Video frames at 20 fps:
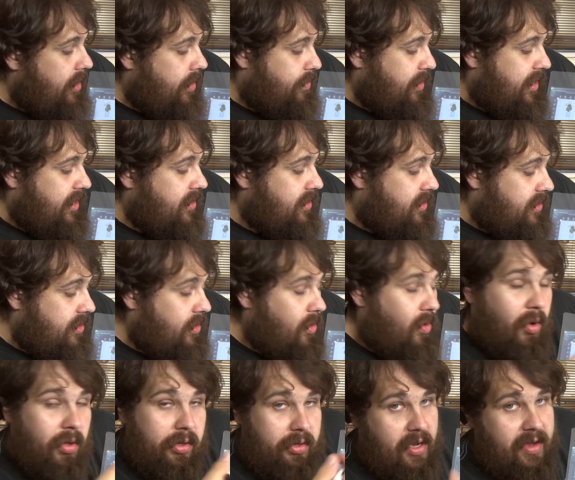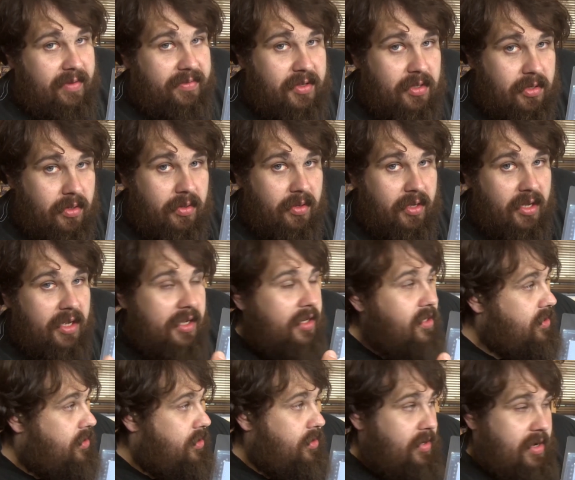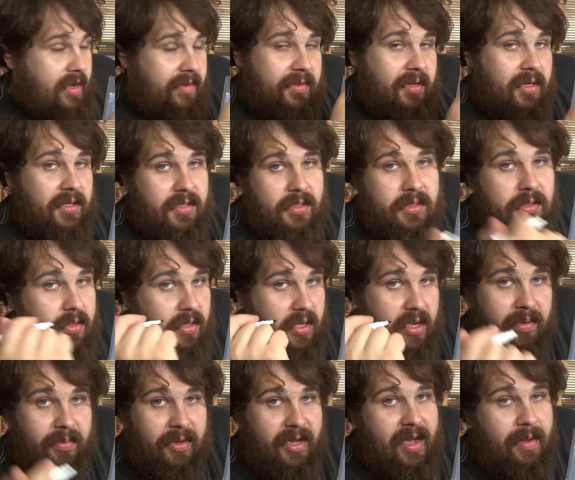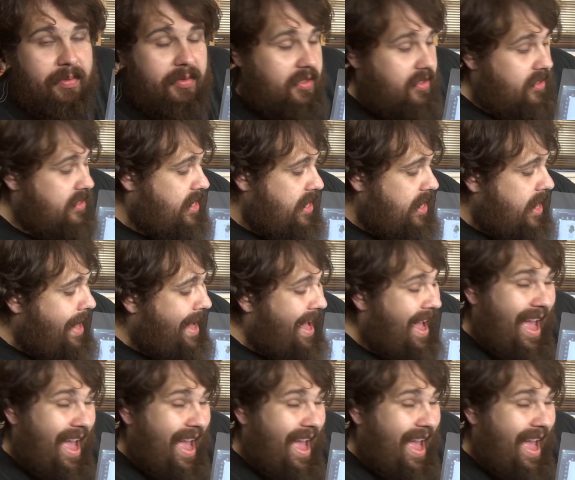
Because all you have to do is you have to listen to the enemy captain say,